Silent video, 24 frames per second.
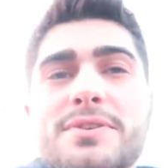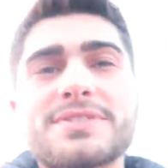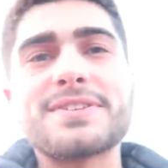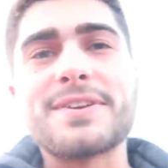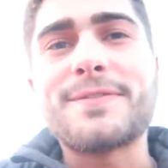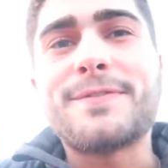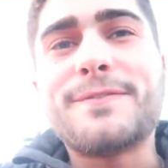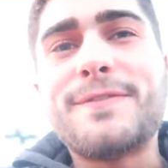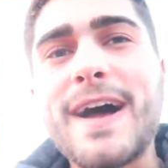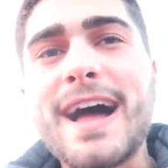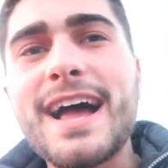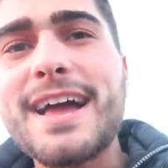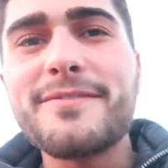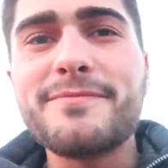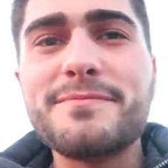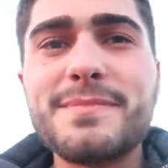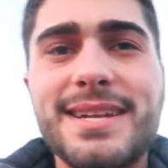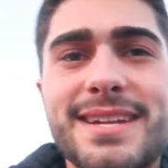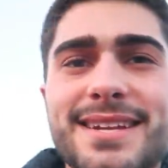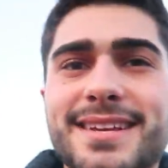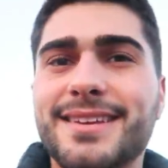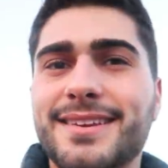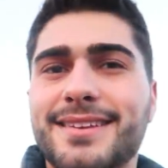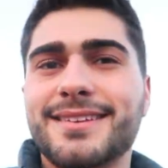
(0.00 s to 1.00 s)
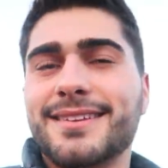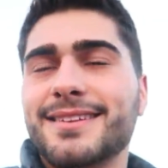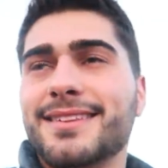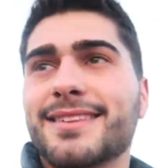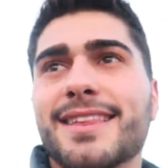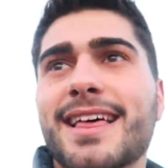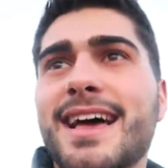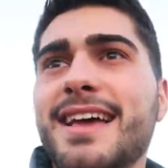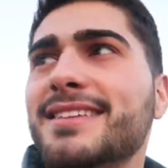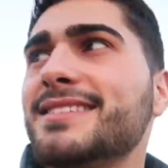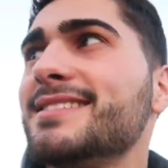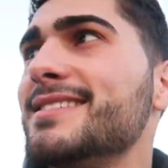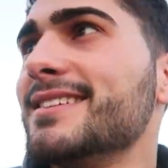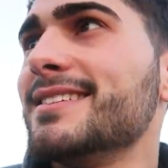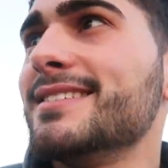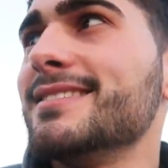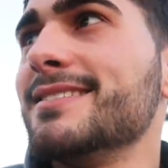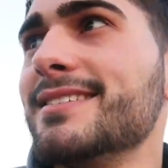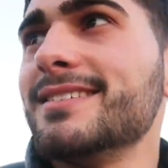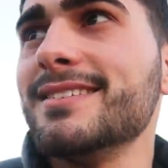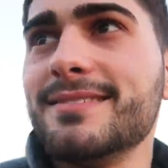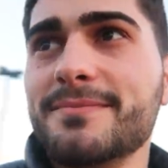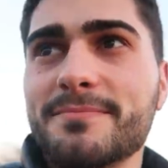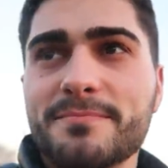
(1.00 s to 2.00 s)
was a five minute
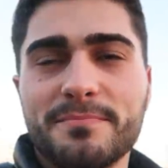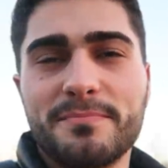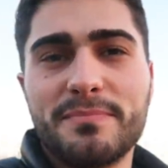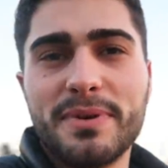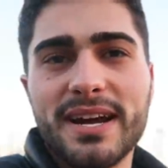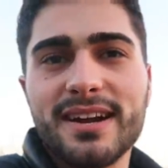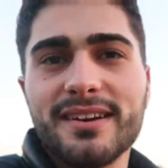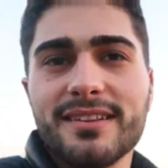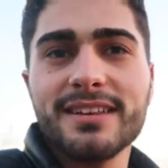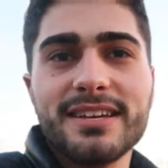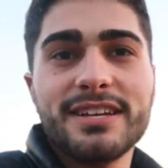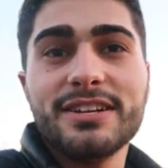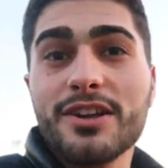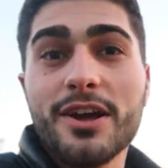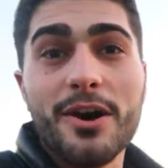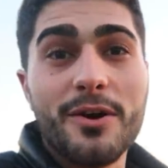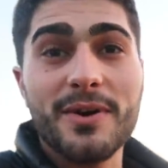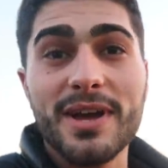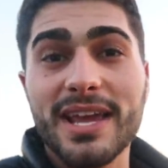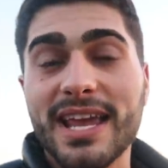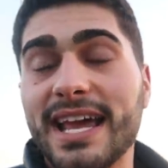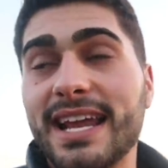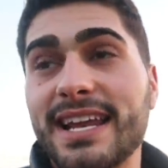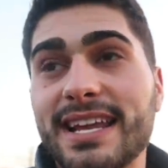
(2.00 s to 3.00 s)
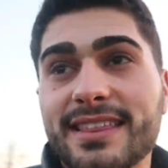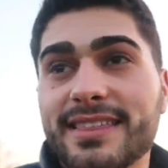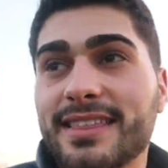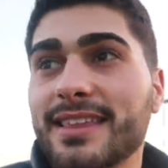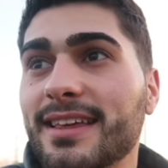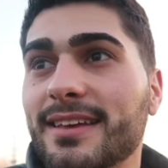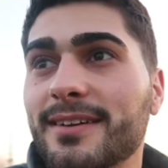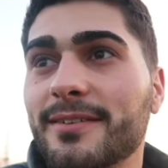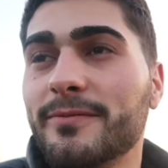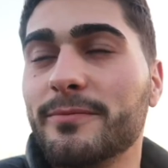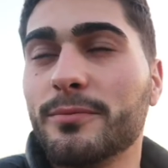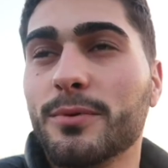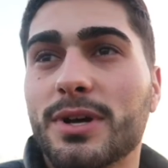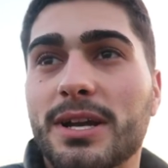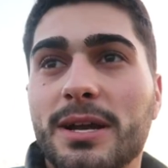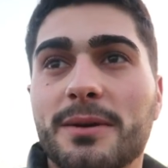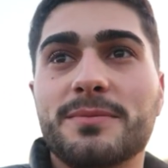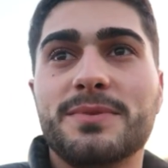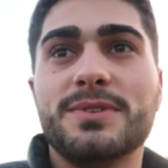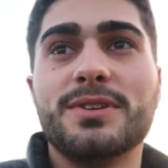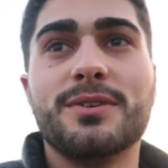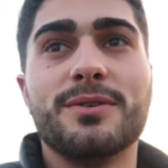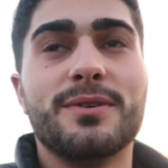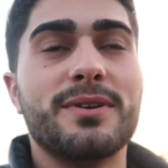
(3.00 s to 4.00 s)
lesson, barely knowing anything of what
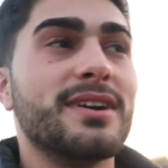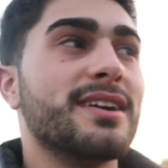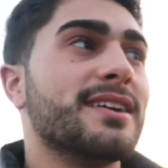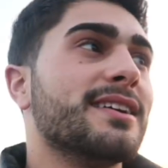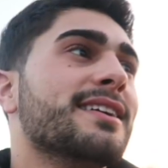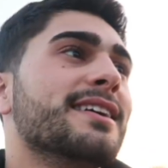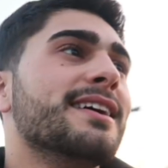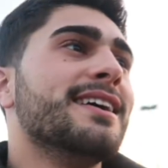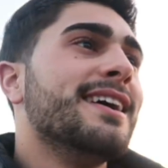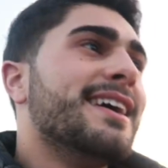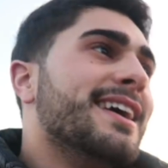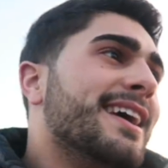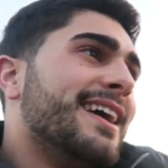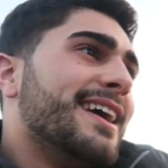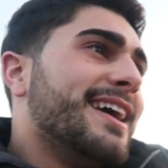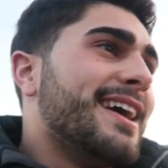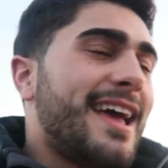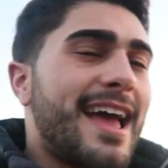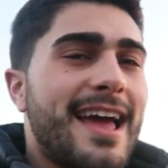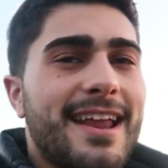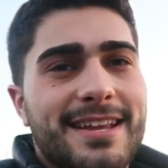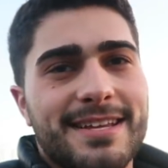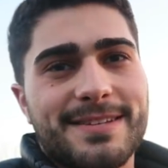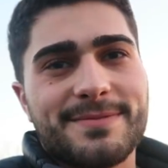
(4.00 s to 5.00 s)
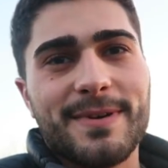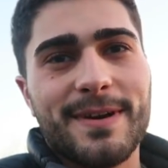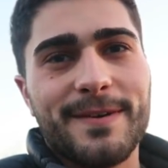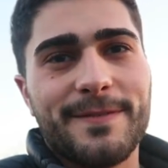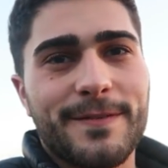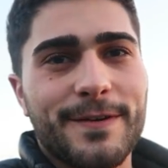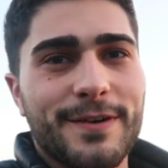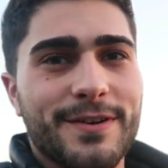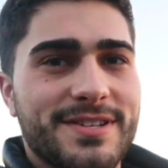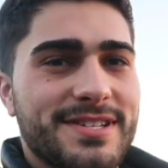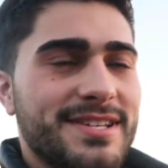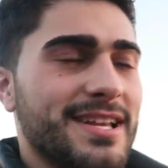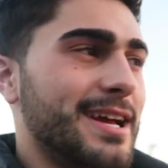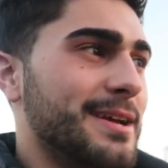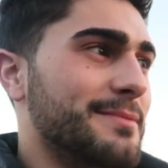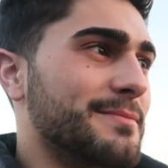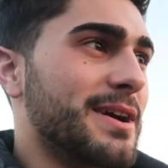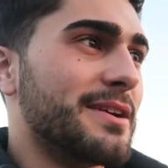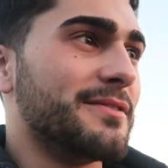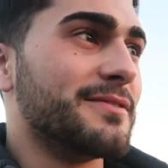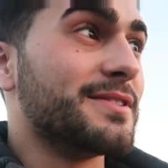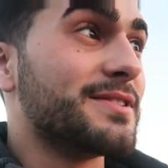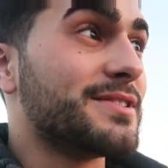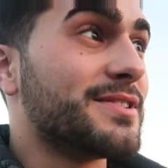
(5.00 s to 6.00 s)
I'm doing, and it's my first time
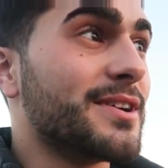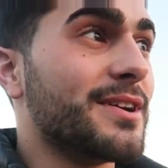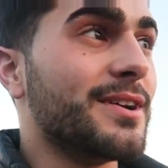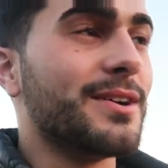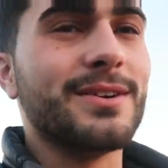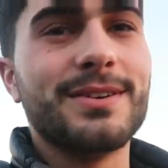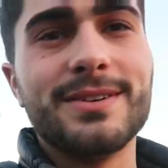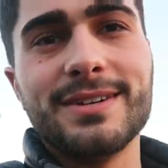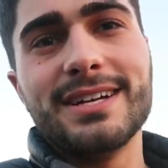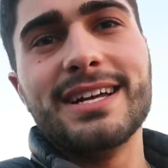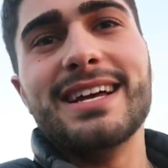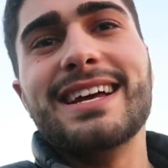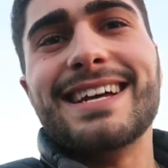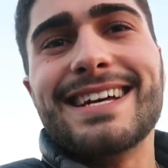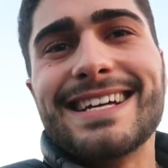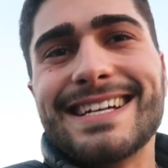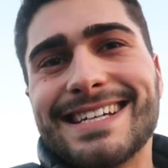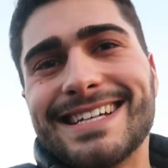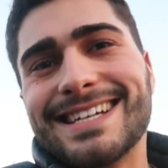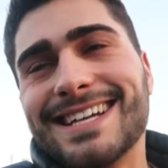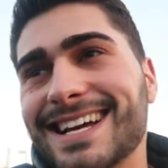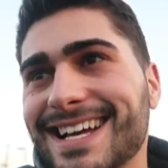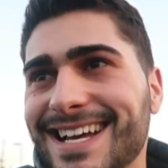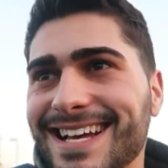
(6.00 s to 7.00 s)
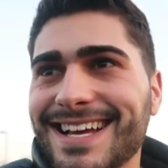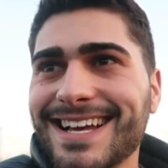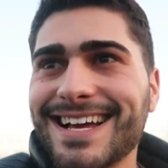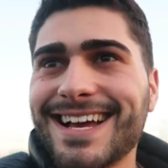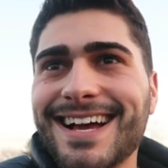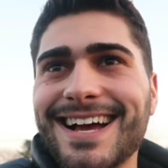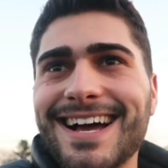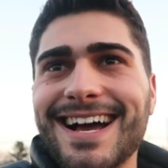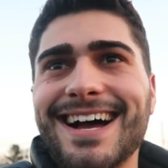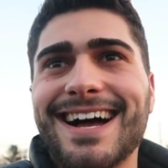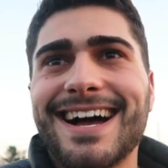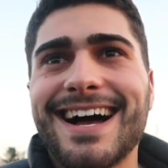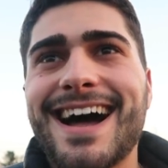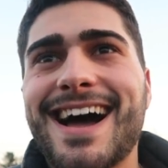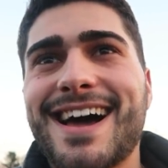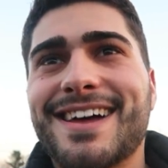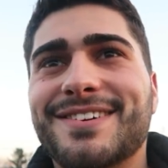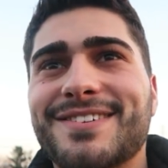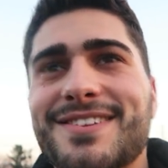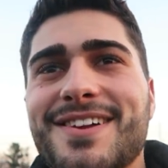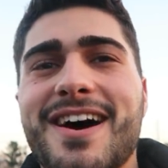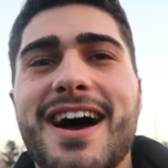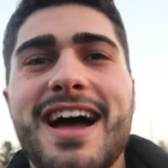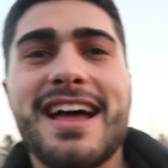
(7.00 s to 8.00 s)
ever, so. I
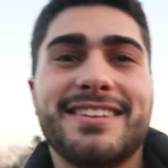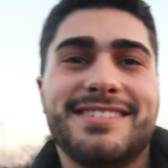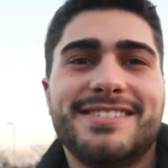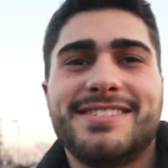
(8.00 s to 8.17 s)
don't know, I